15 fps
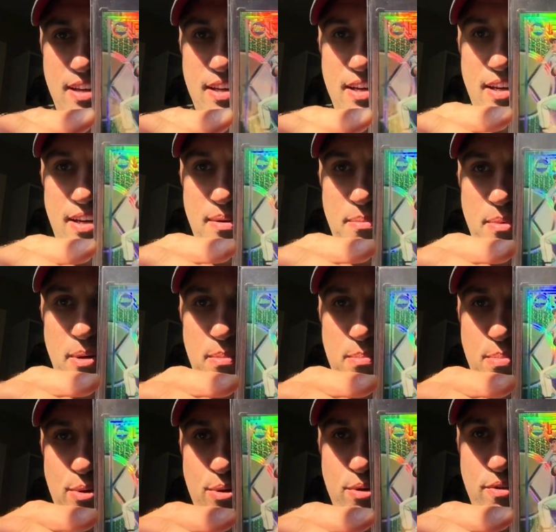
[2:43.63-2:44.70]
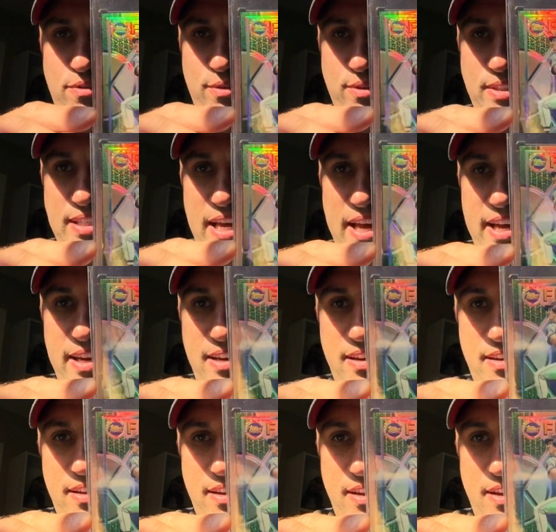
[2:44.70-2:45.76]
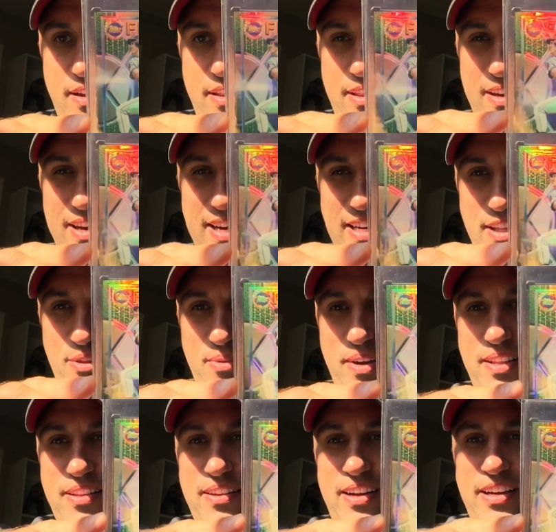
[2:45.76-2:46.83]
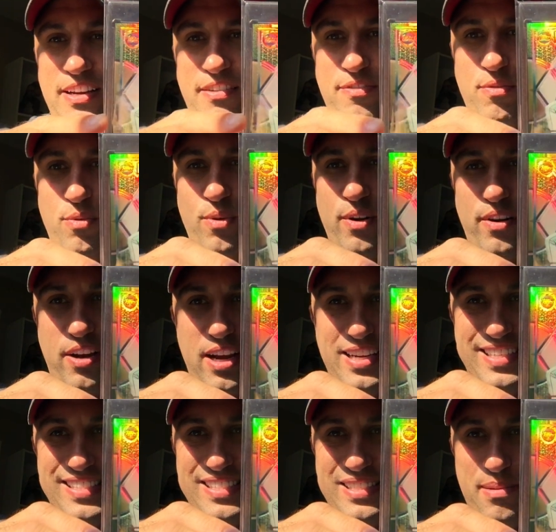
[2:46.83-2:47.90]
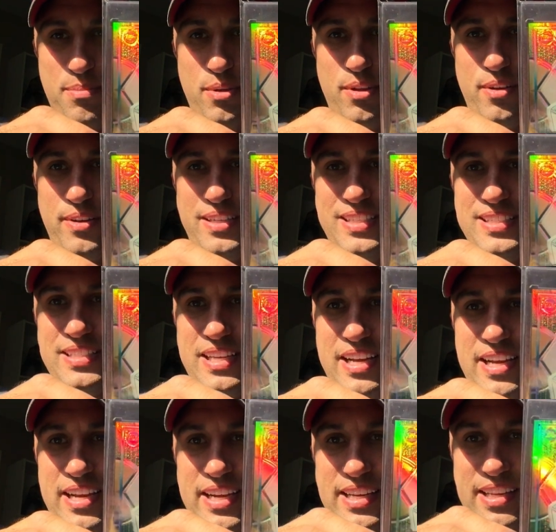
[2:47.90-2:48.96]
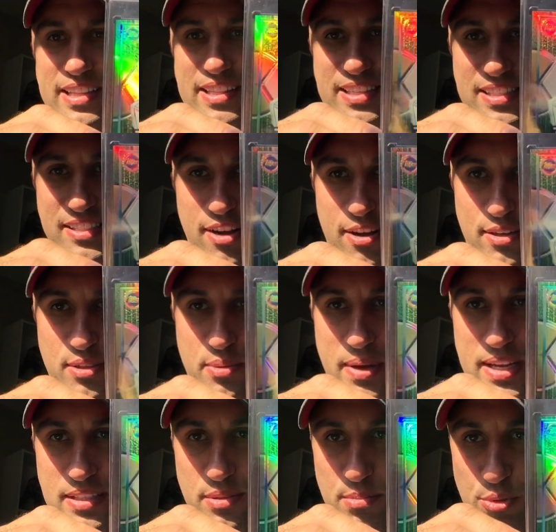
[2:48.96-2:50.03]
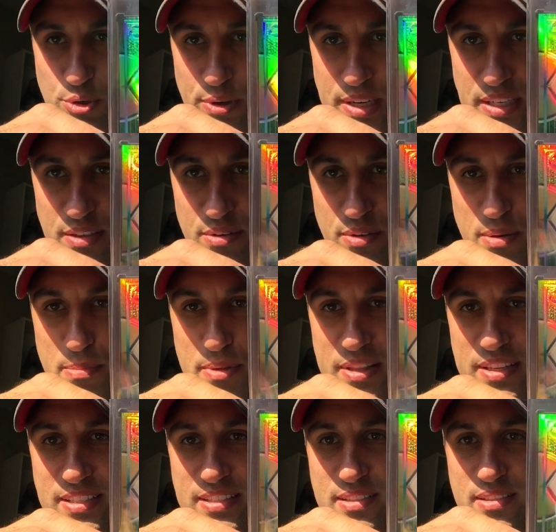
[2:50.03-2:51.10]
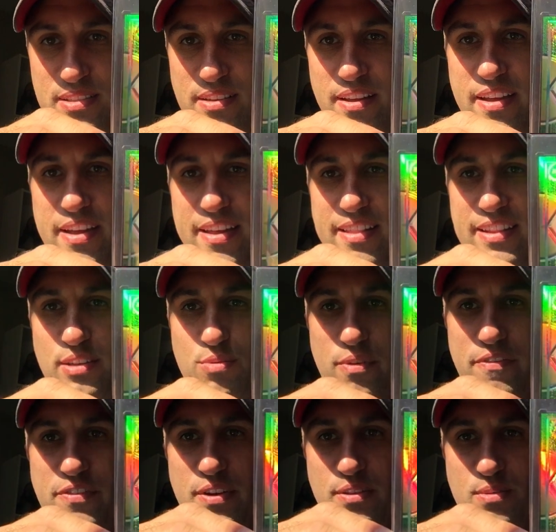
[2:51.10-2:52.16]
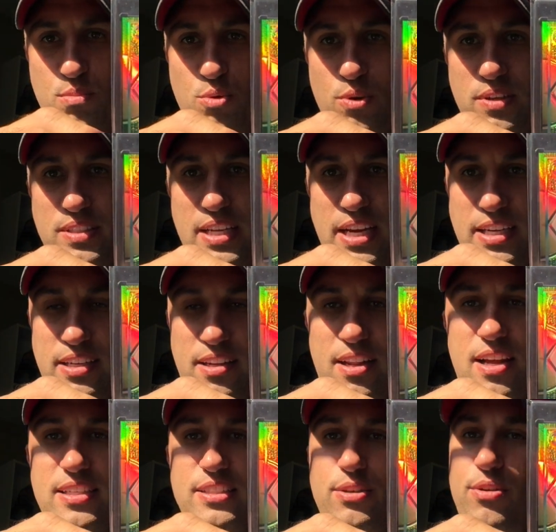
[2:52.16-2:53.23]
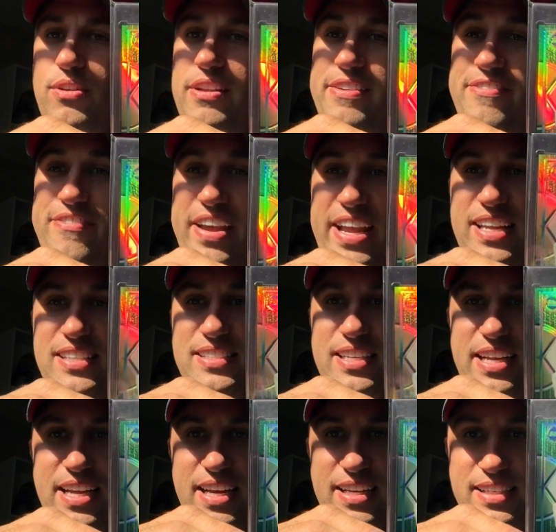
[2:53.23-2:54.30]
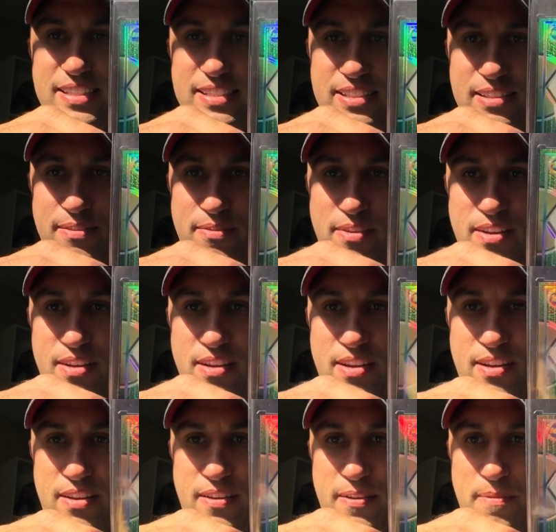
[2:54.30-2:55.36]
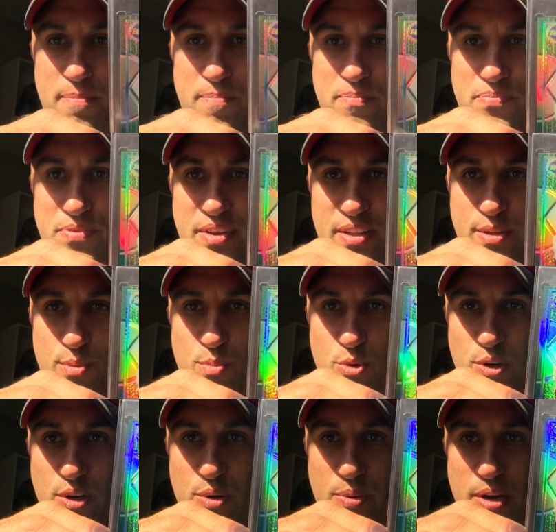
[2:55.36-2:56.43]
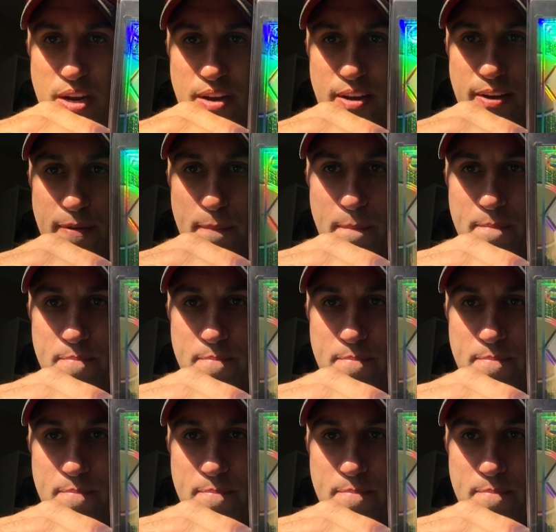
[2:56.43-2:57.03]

A beautiful set. The 93 and the 94 are kind of similar in design, and this also has some green to it, but this one feels more technological advanced, I guess. A little more going on.